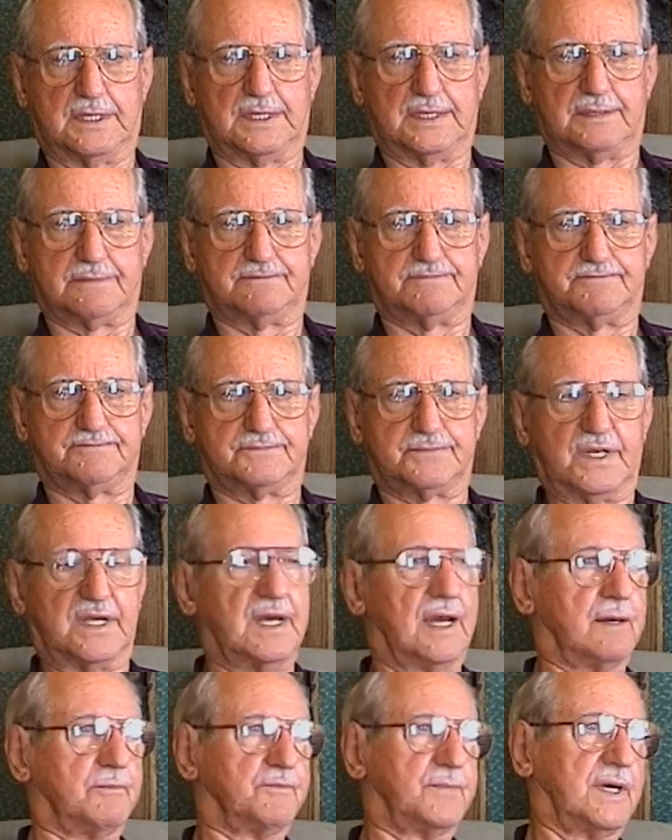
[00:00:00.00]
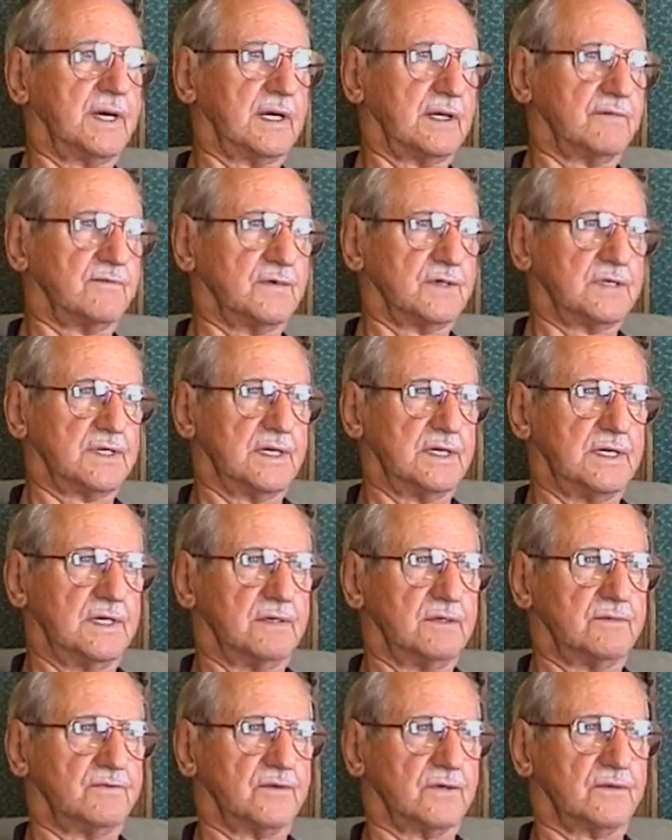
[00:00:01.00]
uh, Camp Pickett, Virginia
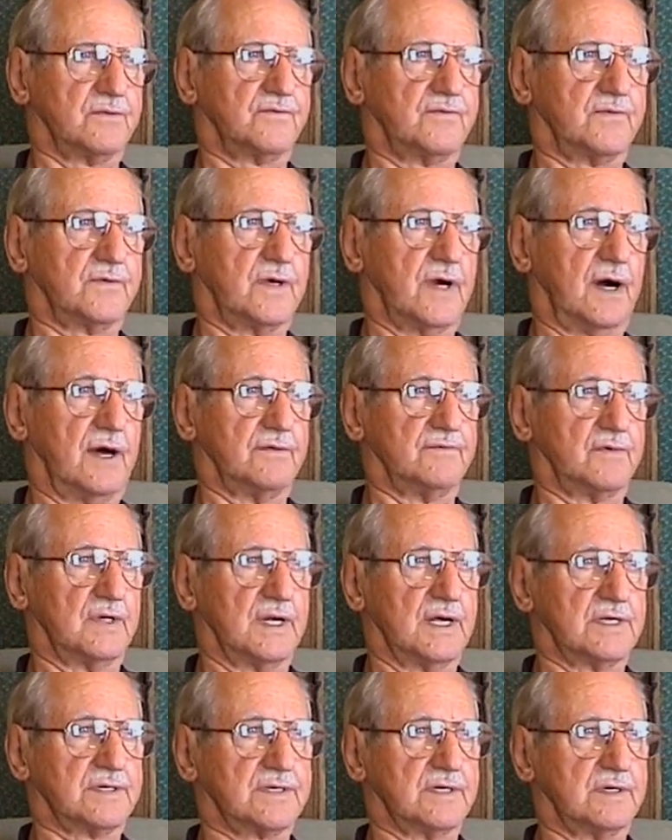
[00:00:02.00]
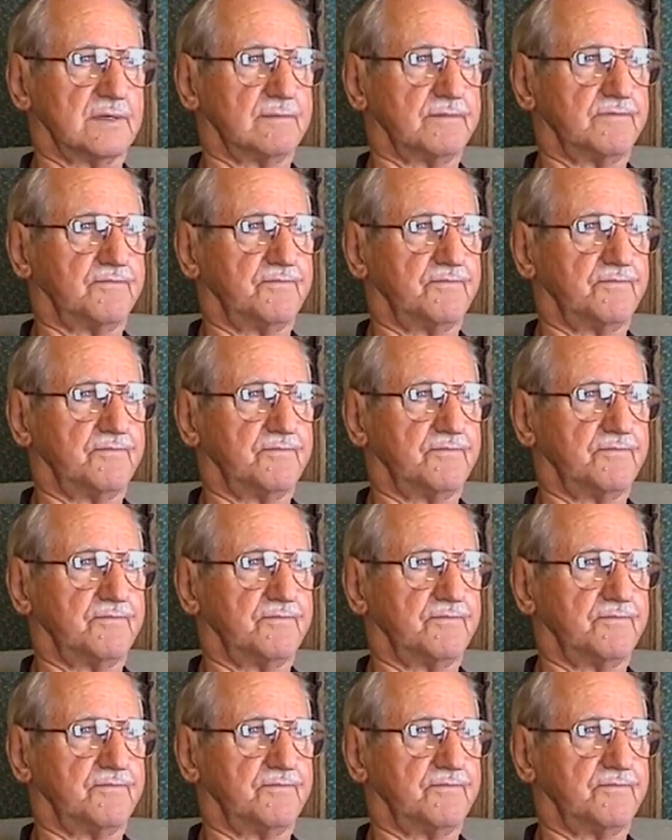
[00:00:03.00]
for, for convalescent.